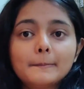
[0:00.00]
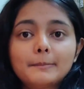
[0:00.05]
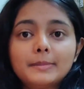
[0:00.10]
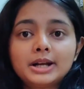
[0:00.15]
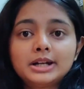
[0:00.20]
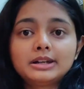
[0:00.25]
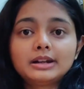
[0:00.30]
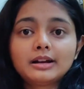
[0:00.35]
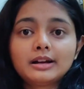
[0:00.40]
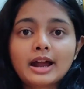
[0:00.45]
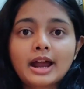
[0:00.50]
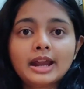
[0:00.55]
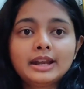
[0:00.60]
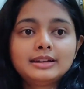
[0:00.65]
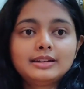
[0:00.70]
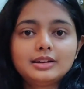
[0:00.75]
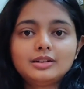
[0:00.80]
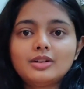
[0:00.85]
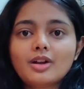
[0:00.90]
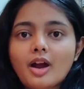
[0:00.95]
but
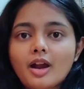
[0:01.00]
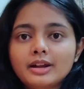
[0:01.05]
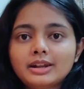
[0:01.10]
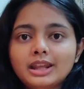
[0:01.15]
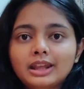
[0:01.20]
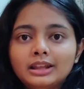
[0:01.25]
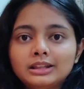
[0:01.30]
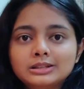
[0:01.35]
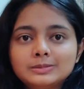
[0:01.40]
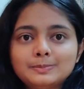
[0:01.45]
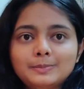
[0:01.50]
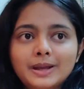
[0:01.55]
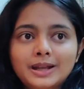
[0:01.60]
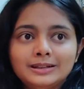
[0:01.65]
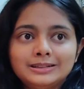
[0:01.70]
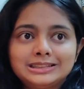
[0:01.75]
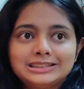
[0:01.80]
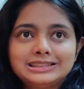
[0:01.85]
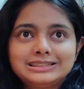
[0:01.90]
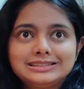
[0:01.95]
I did not
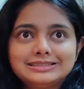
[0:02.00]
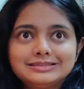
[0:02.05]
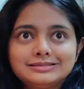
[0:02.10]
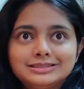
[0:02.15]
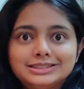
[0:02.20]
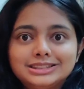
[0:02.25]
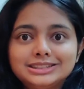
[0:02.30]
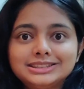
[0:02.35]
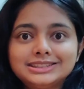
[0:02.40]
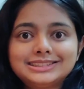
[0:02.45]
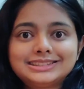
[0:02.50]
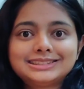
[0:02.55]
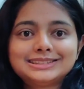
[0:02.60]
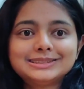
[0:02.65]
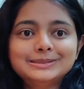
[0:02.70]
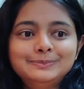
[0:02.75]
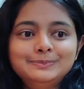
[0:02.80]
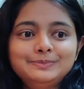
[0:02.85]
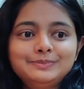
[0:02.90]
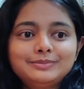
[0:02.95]
expect this